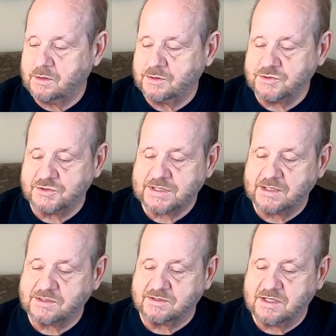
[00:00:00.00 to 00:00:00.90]
here's your
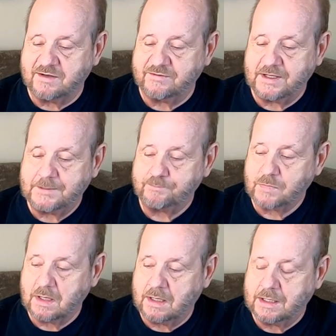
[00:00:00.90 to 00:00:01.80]

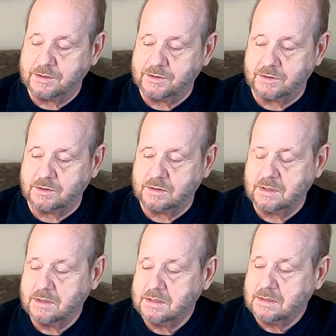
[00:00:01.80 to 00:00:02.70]
sensitivity on
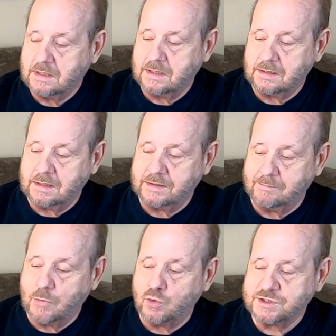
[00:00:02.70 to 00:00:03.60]
your on
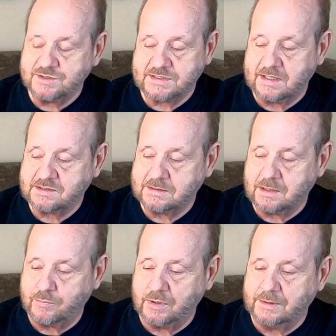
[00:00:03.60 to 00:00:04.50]
the motion
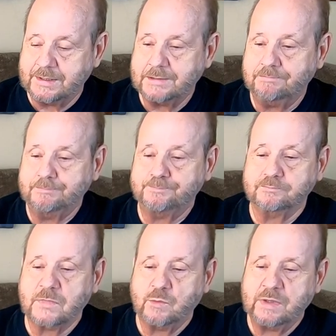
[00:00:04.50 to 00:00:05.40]
sensing ability.
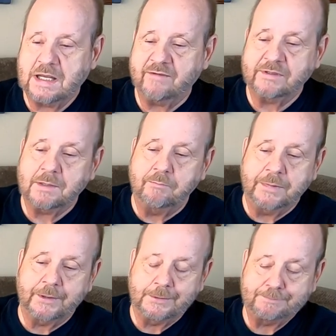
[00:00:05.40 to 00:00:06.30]
We have it at
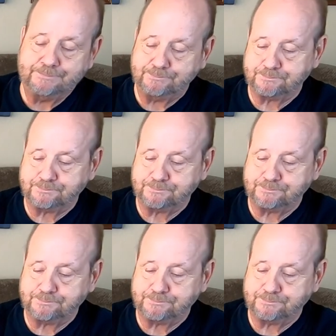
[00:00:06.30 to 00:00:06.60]
middle.